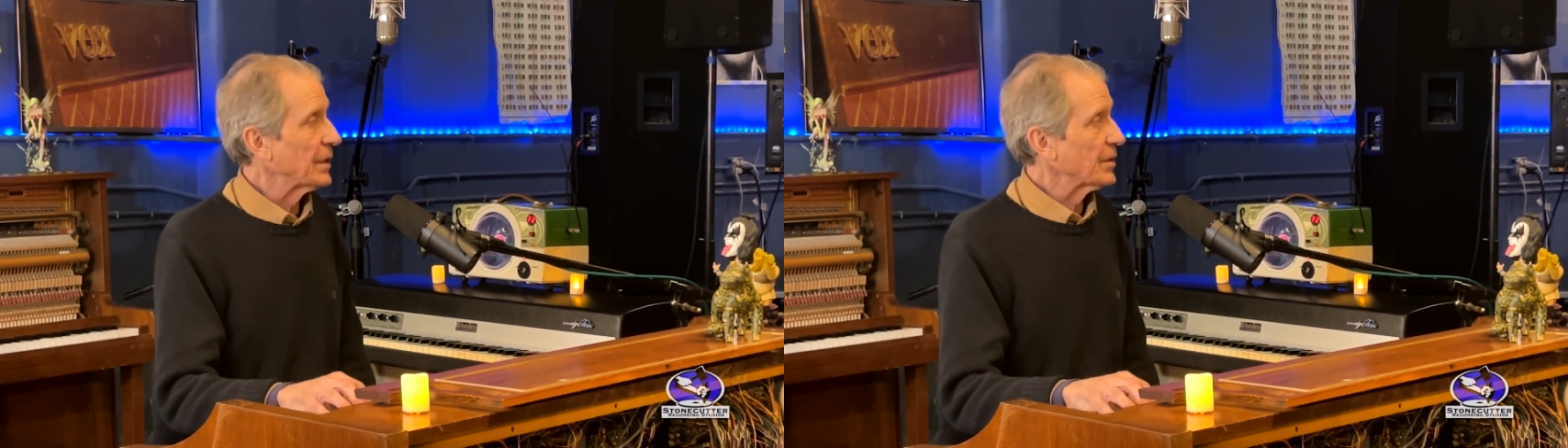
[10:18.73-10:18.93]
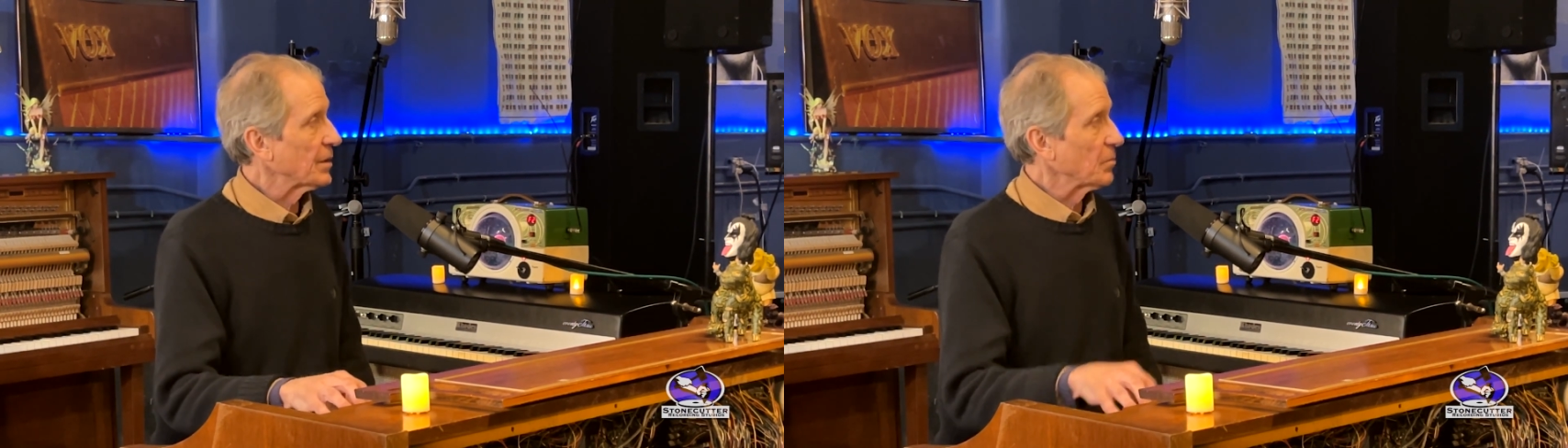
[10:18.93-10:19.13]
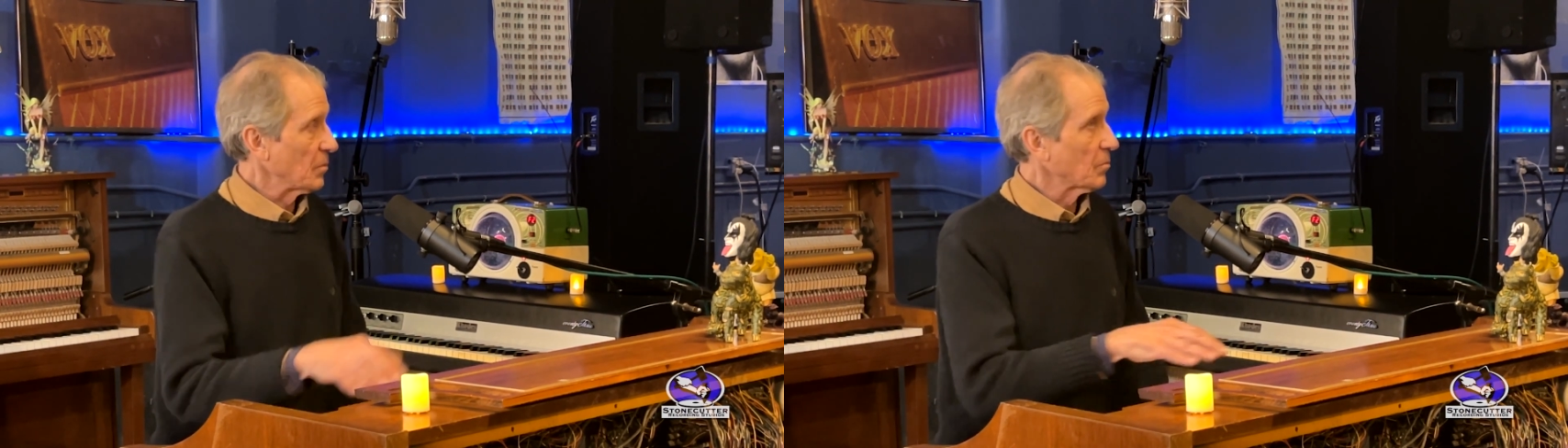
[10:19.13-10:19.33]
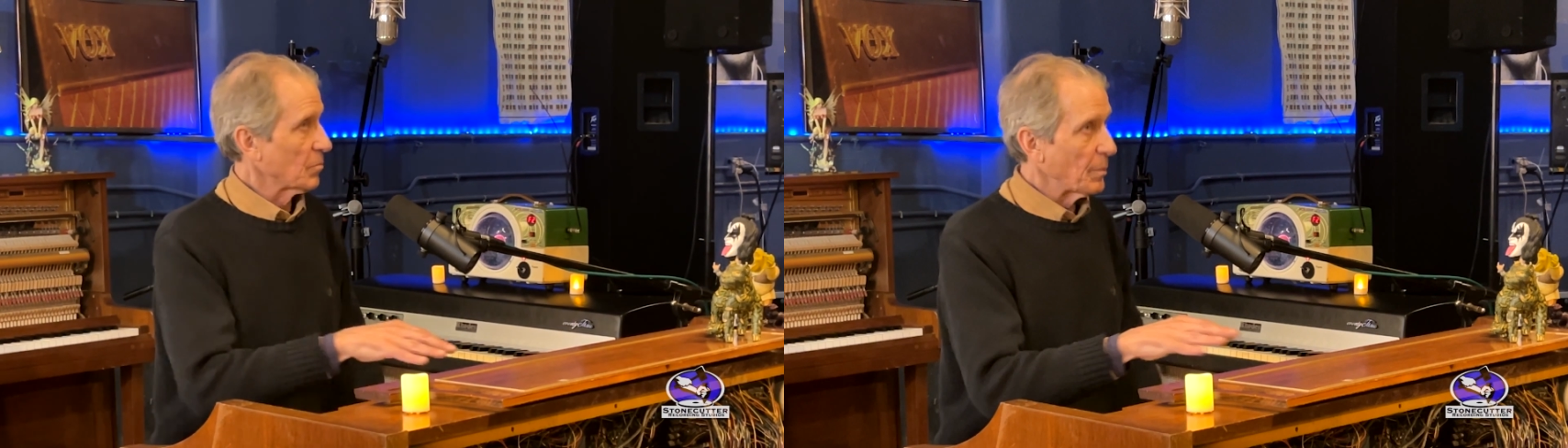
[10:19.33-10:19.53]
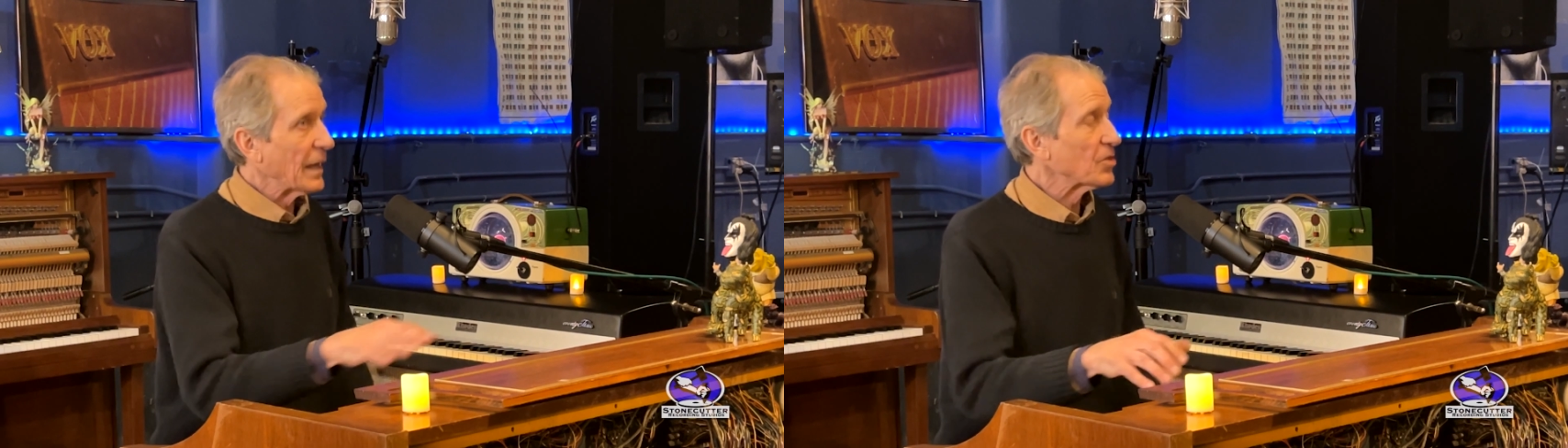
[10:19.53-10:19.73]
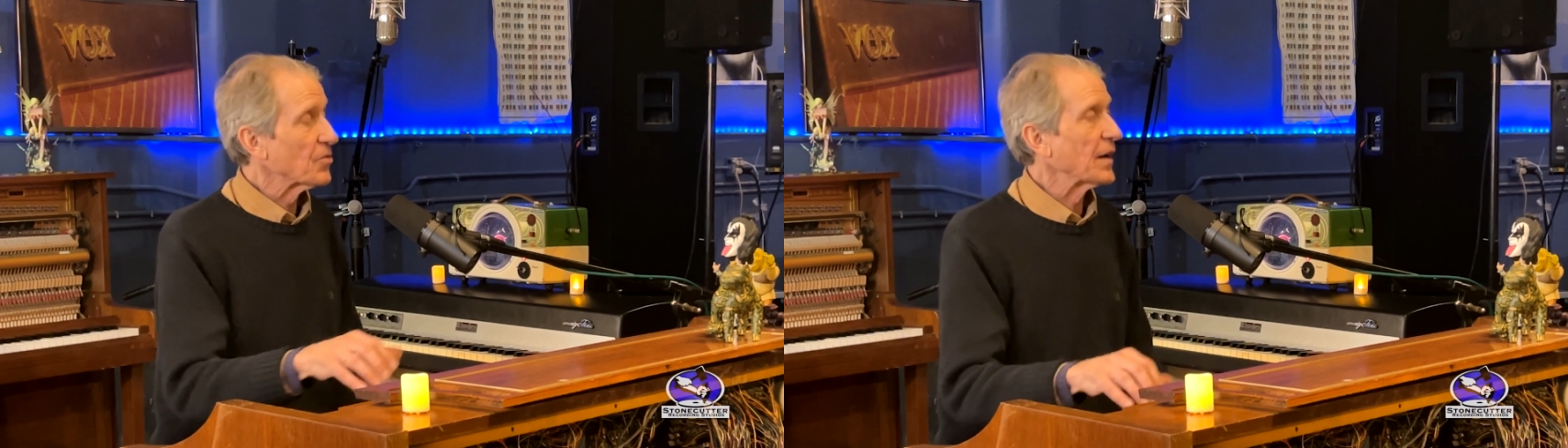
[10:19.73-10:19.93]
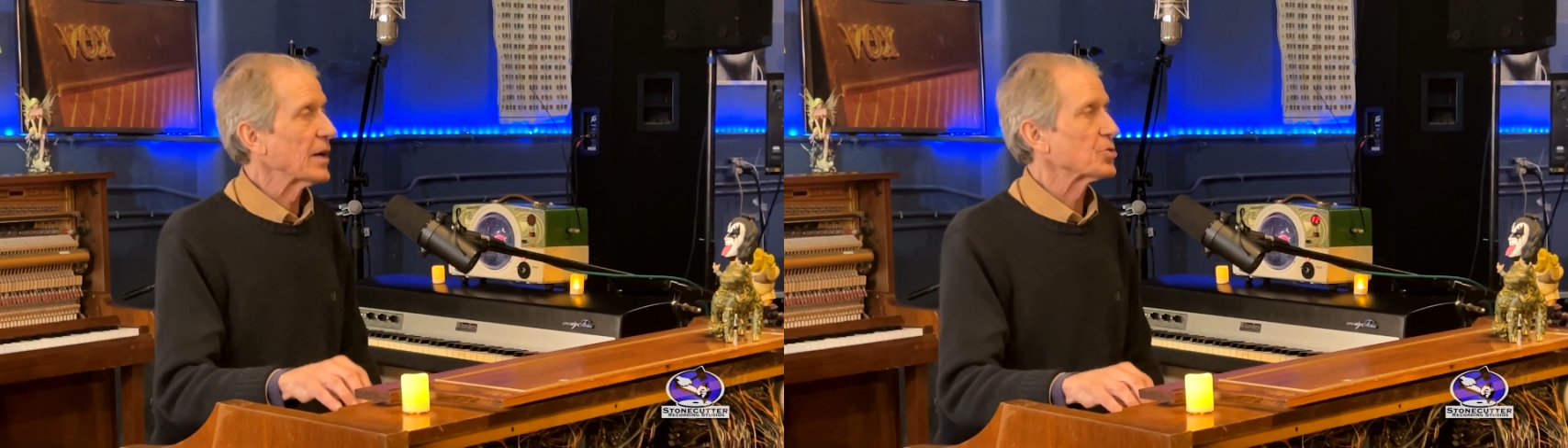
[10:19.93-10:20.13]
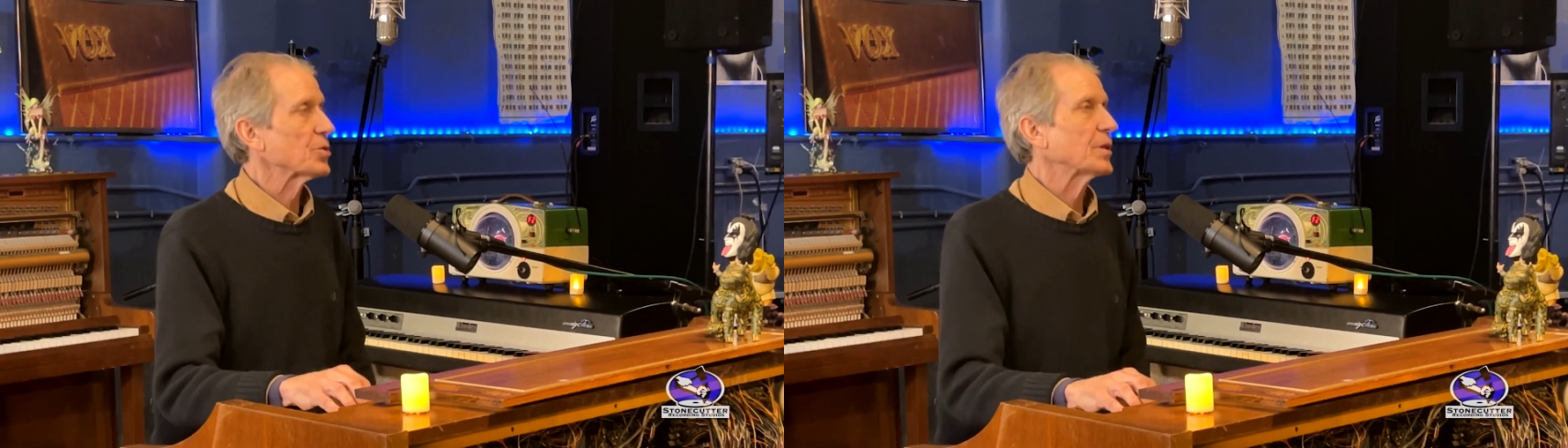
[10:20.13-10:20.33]
that
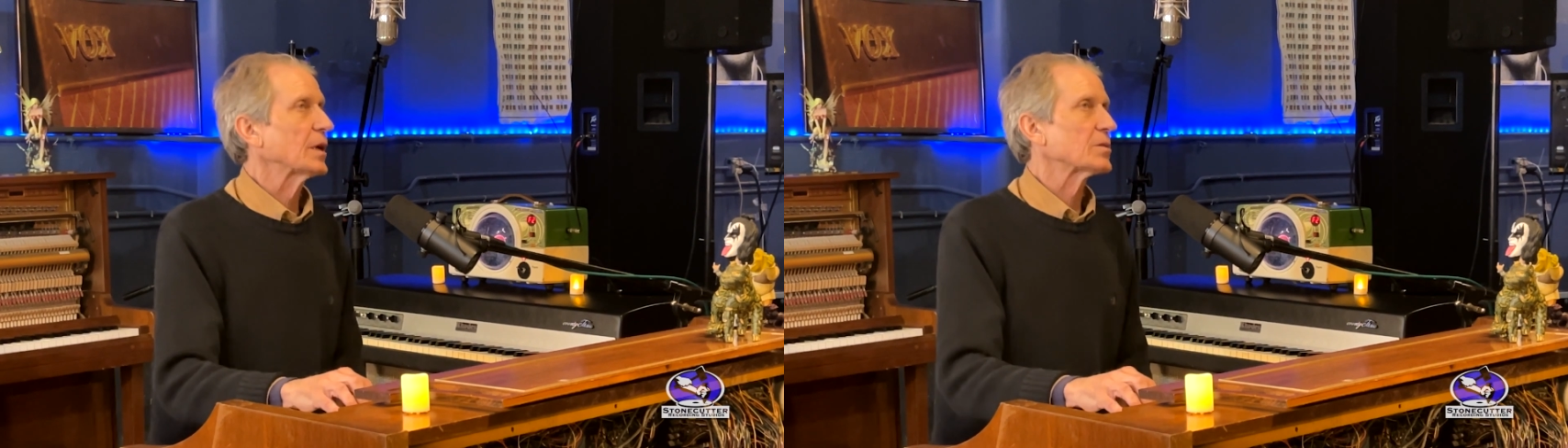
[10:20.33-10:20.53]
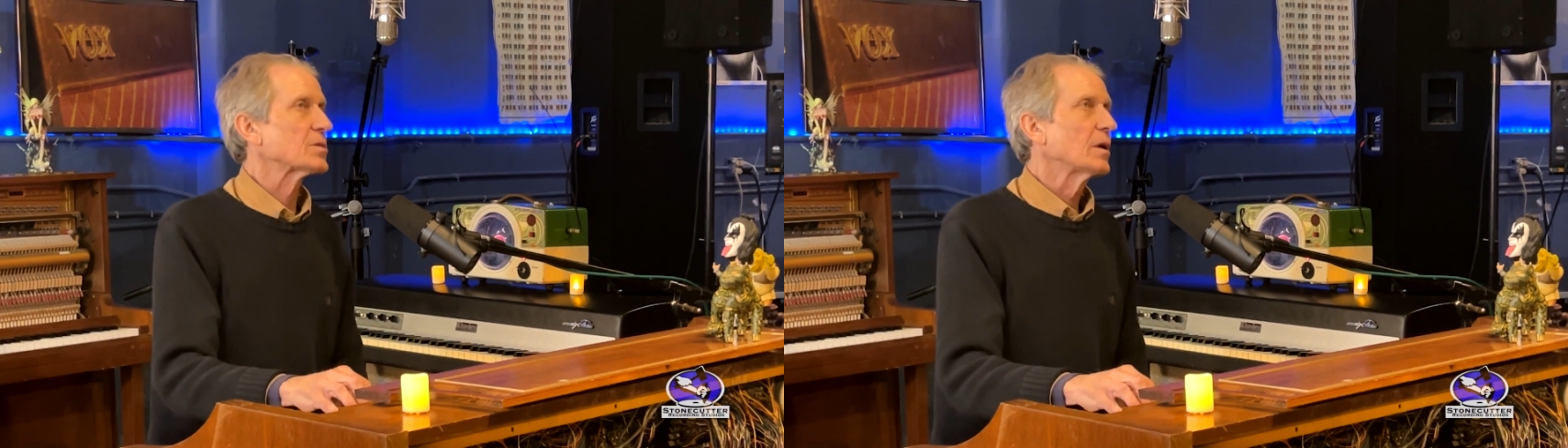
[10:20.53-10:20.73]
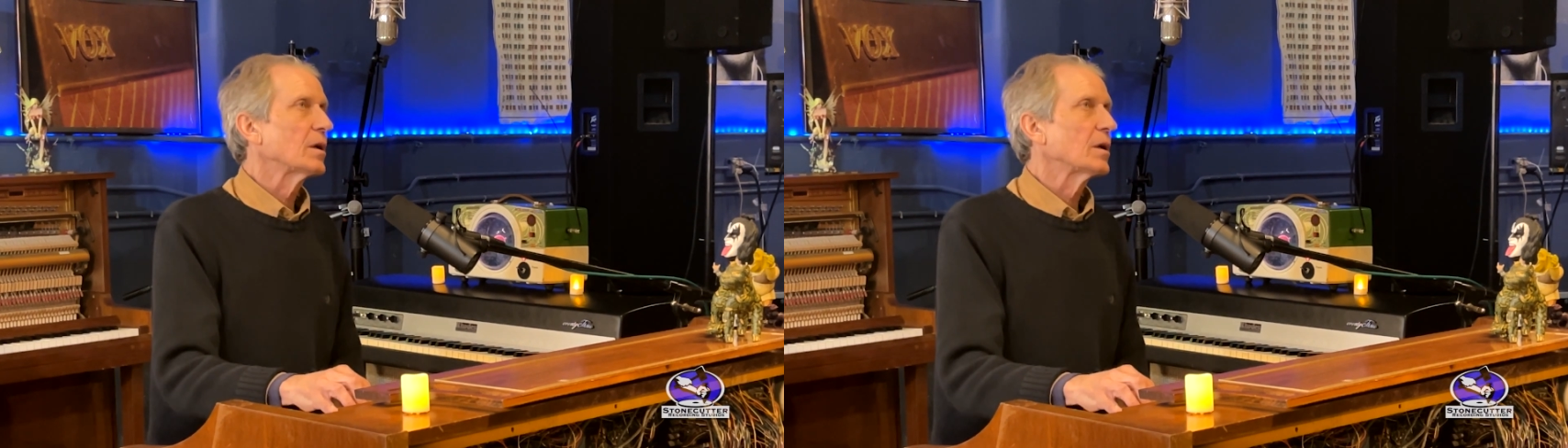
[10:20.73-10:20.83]
manufactured things.